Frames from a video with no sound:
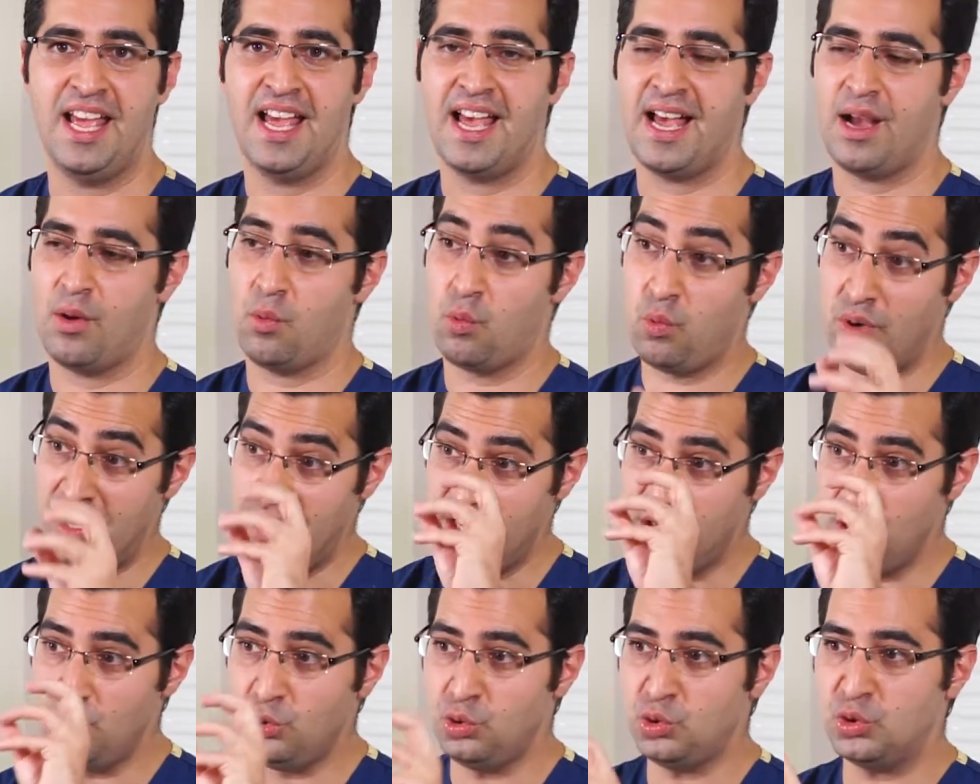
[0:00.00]
And we
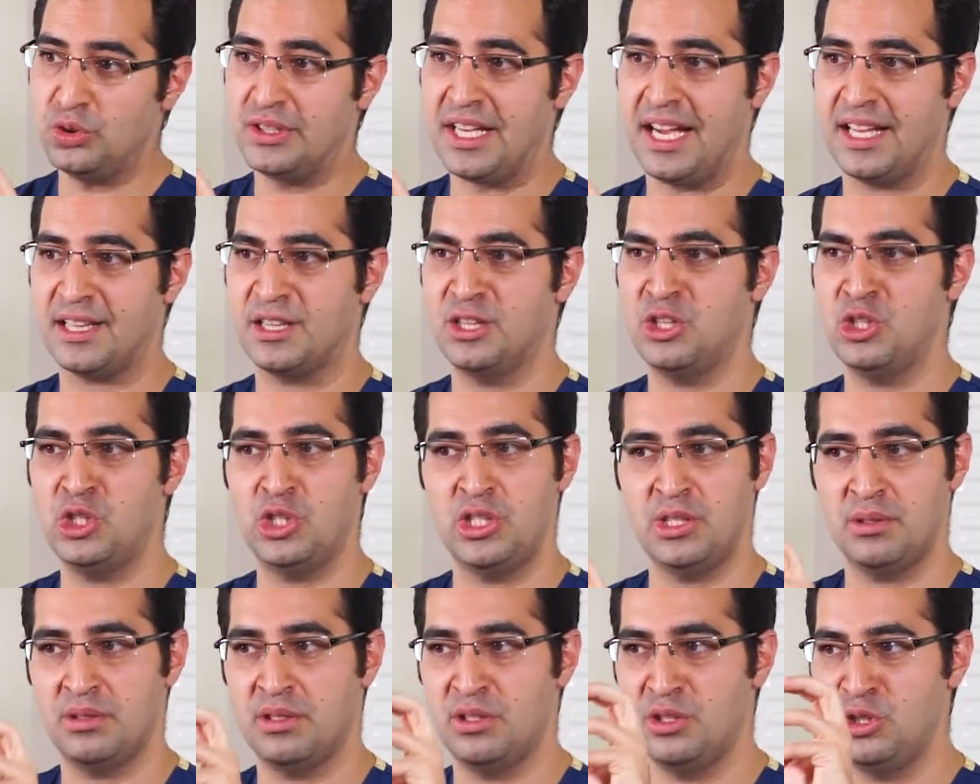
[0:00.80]
use that
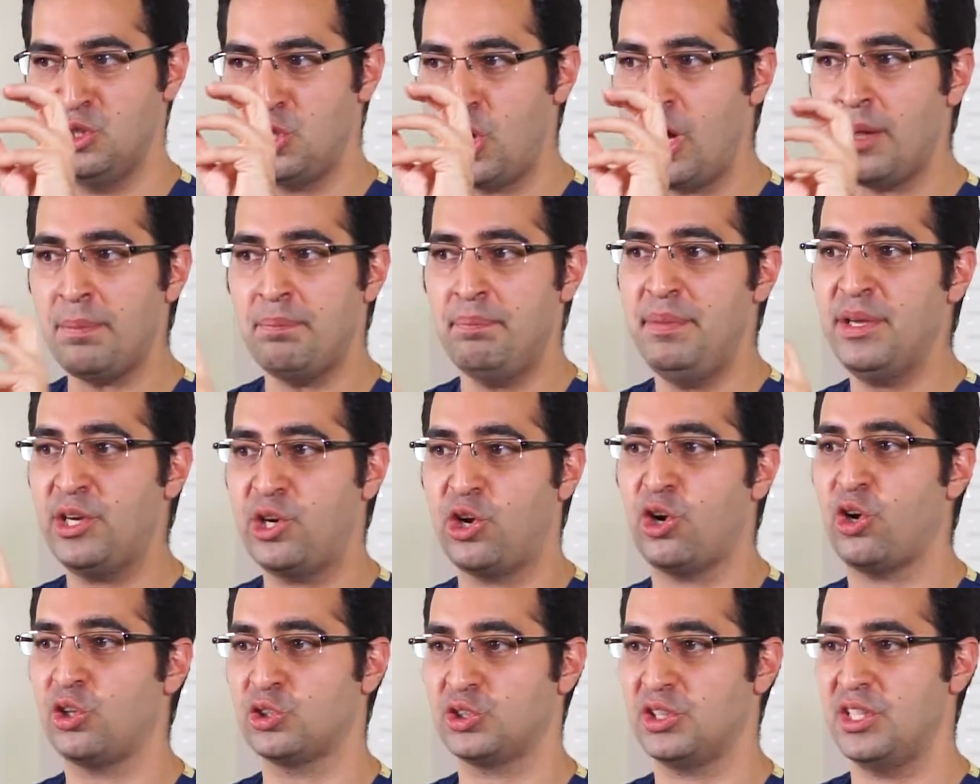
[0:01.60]
not
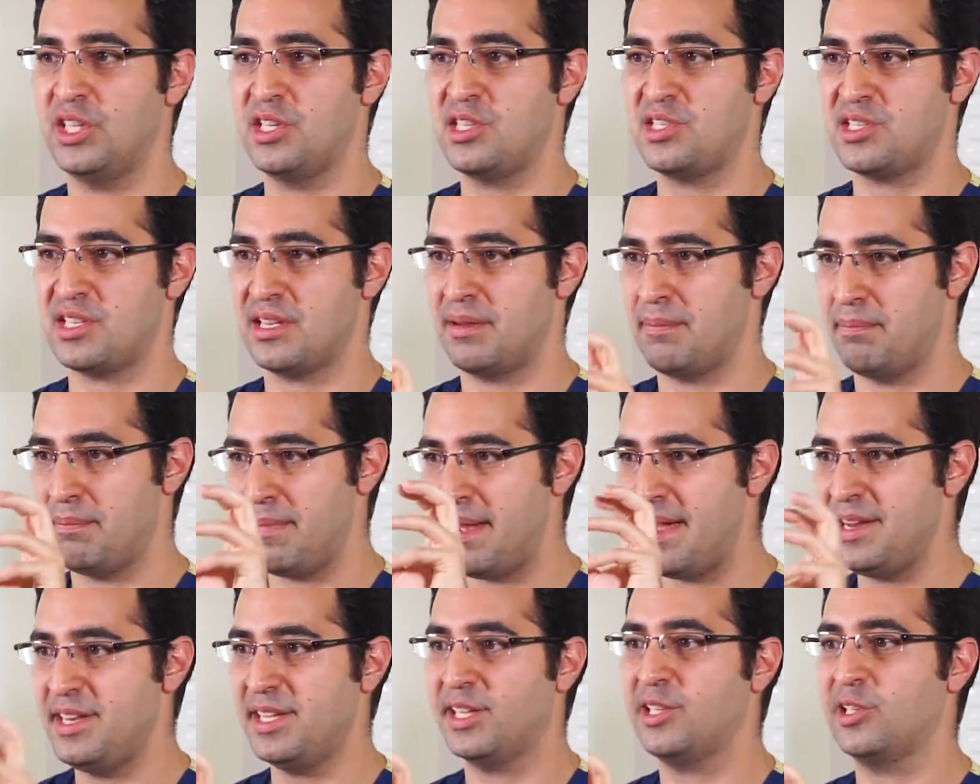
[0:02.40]
because it's a
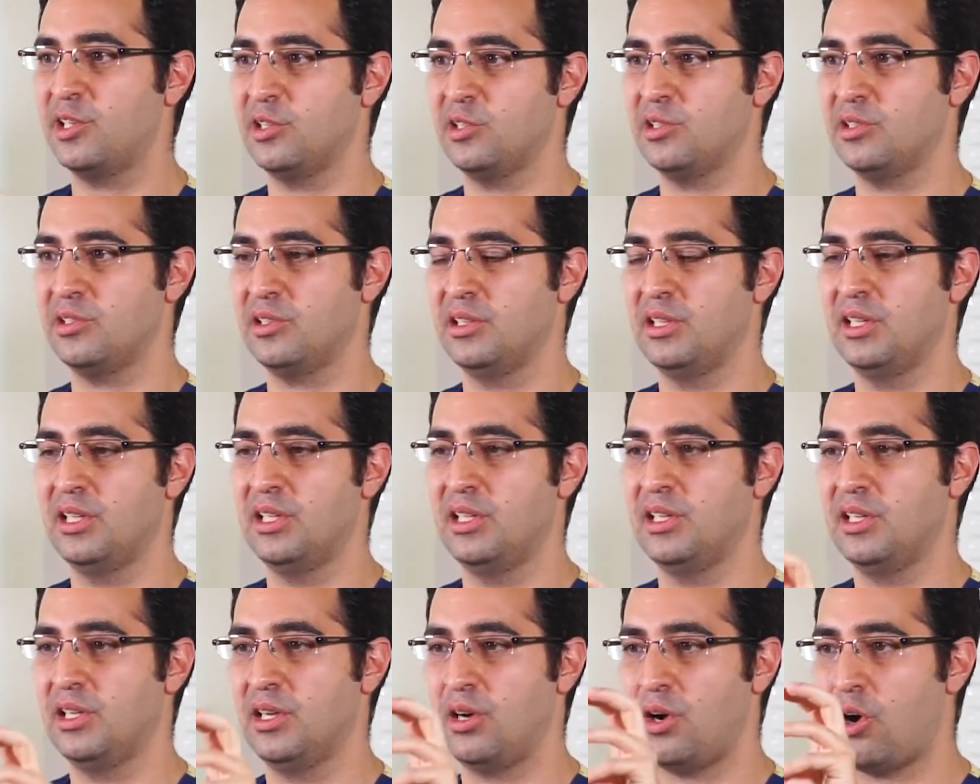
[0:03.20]
medical
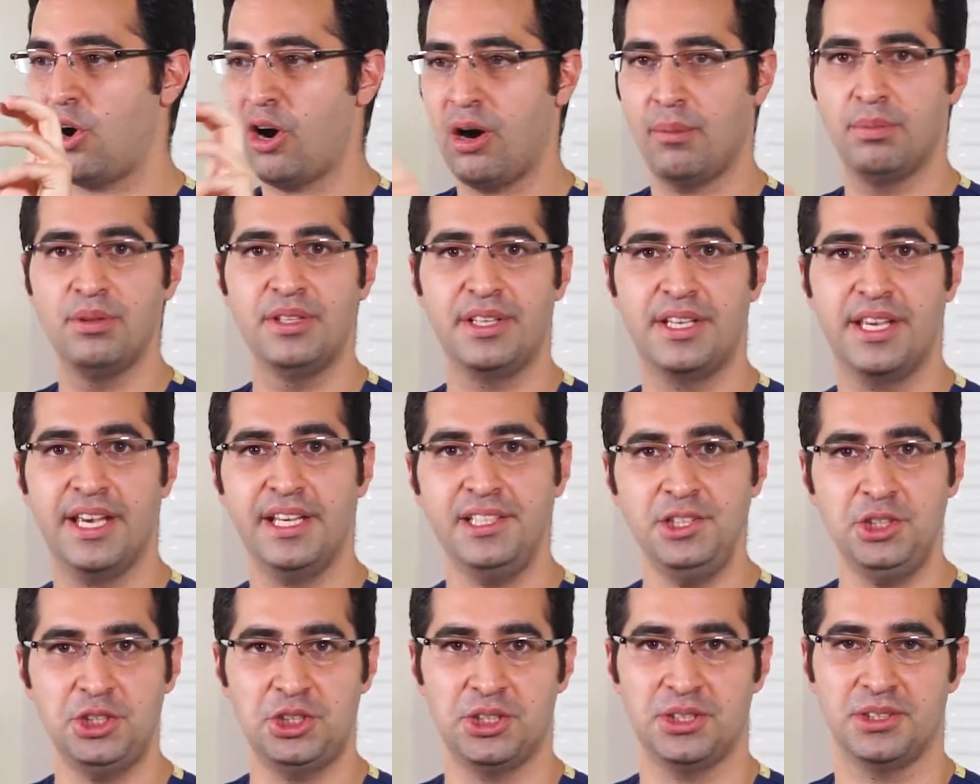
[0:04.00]

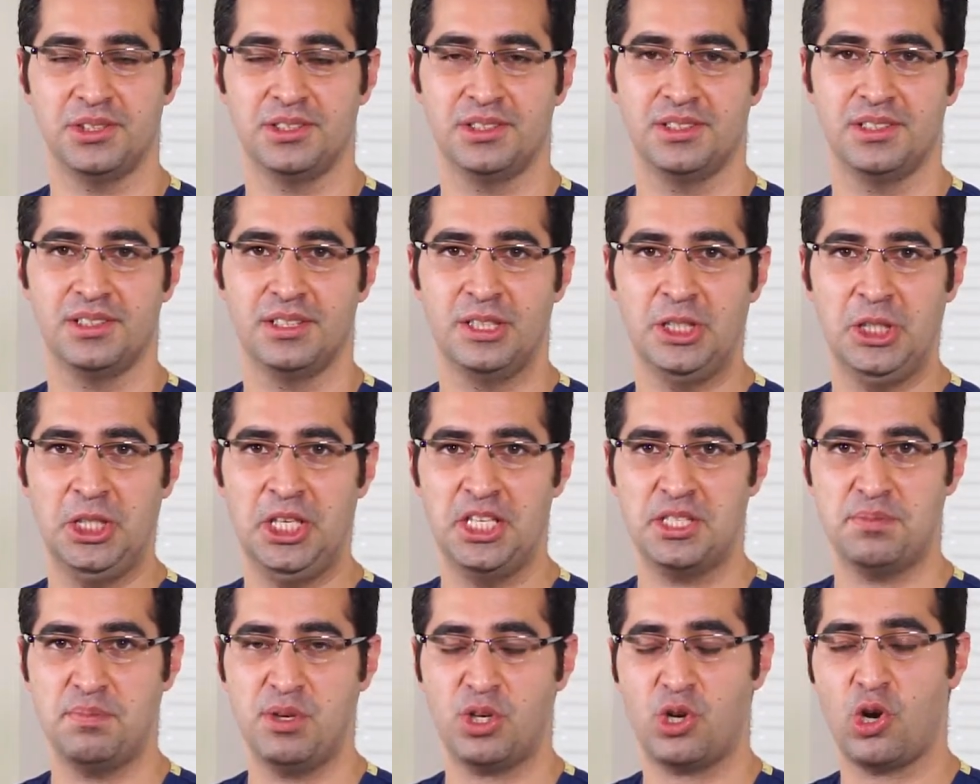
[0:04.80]
obligation,
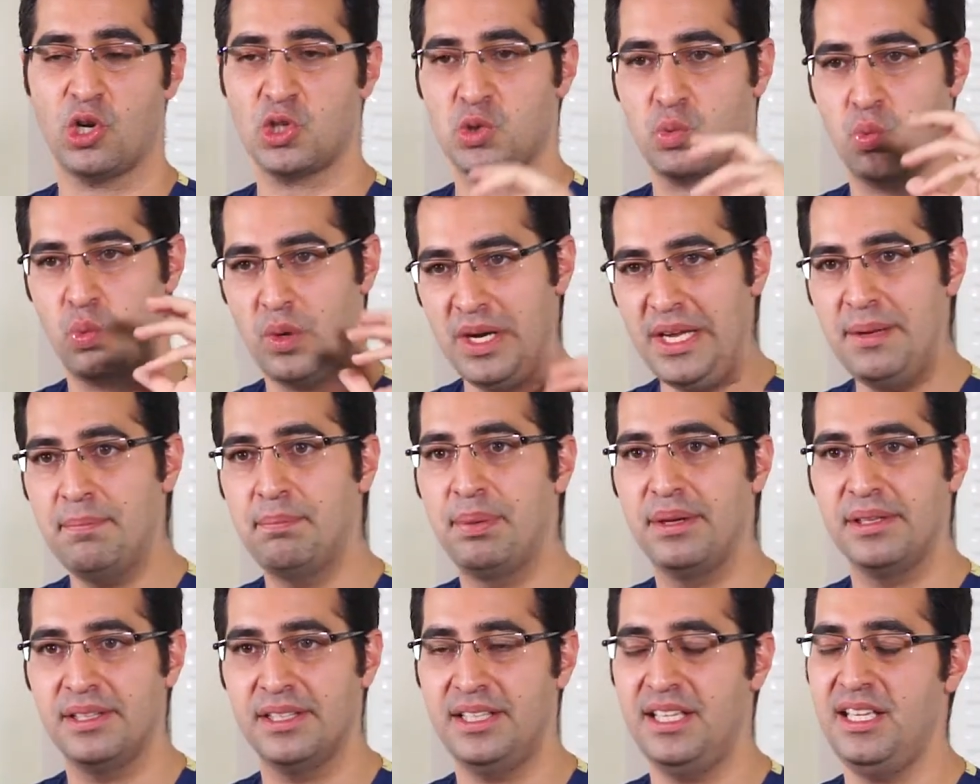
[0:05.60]
it's because we
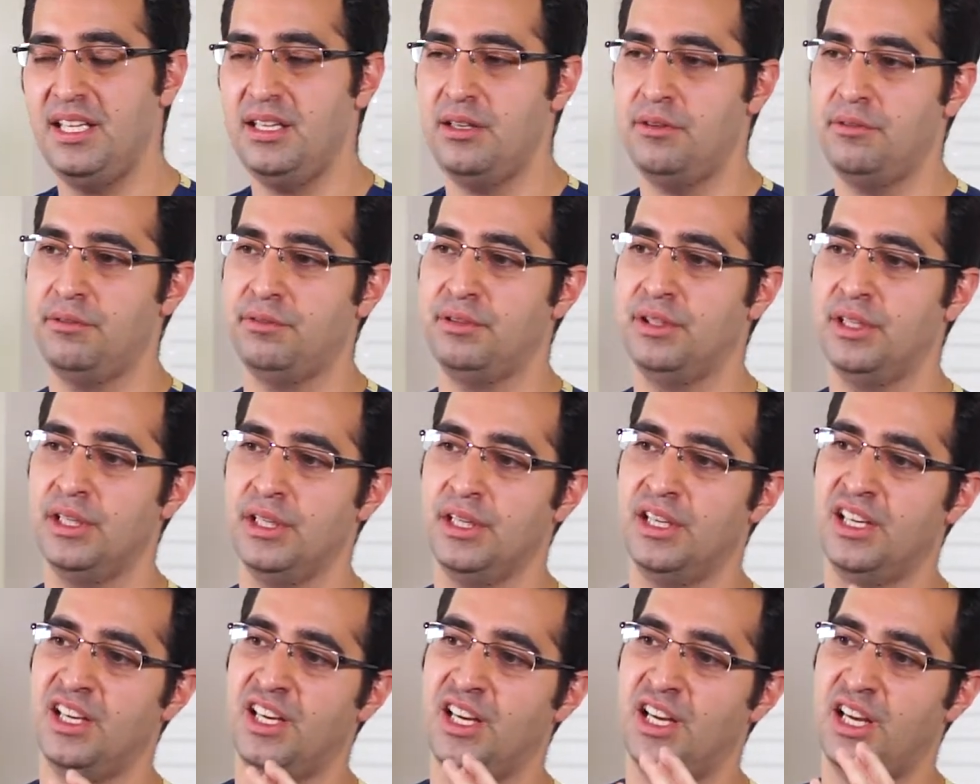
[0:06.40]
believe
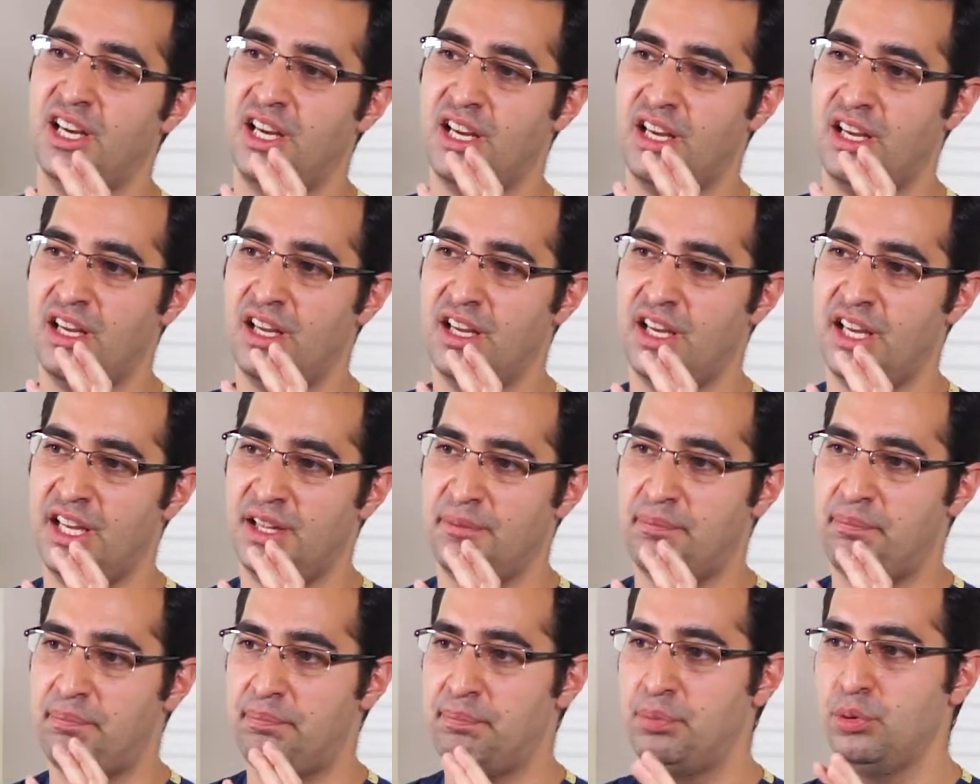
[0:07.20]

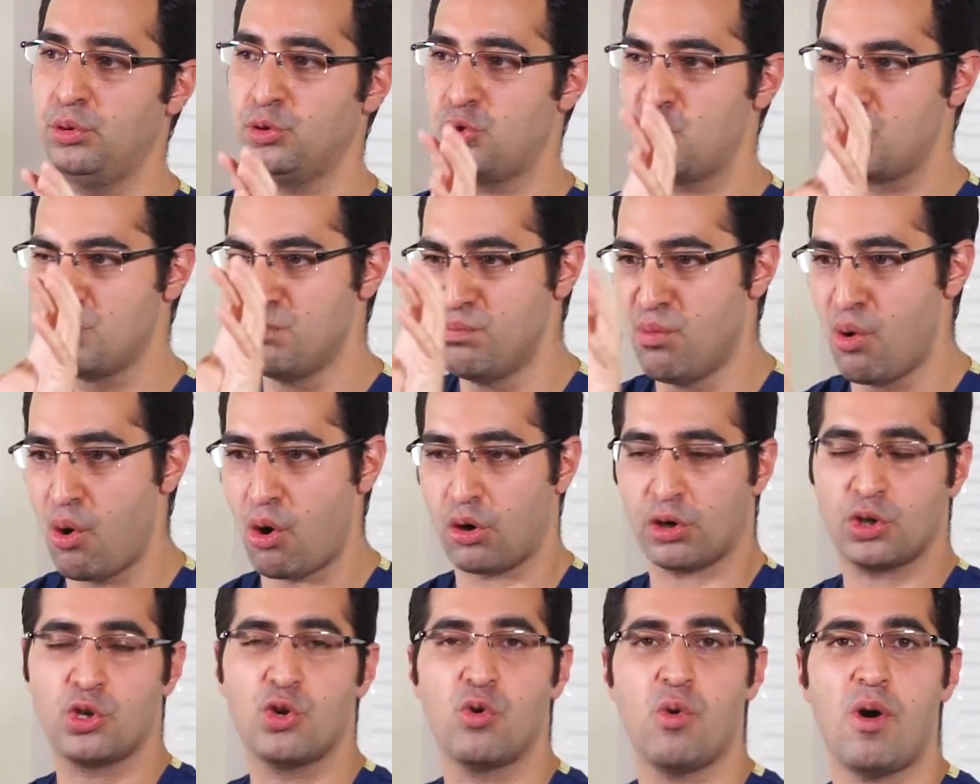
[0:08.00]
it puts
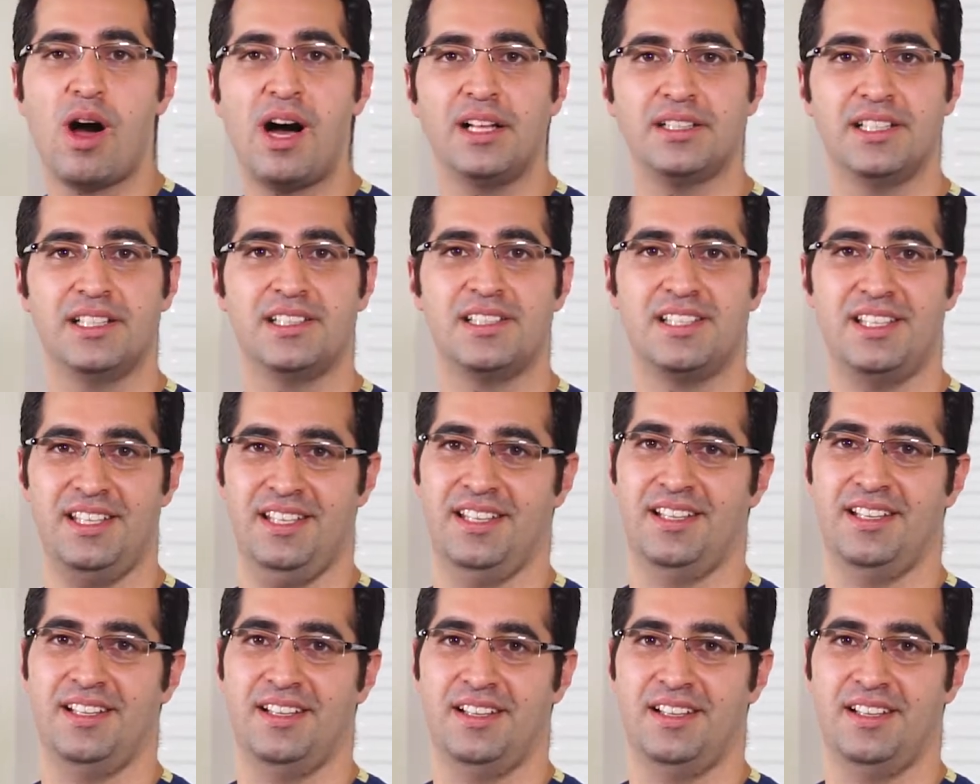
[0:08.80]
more quality.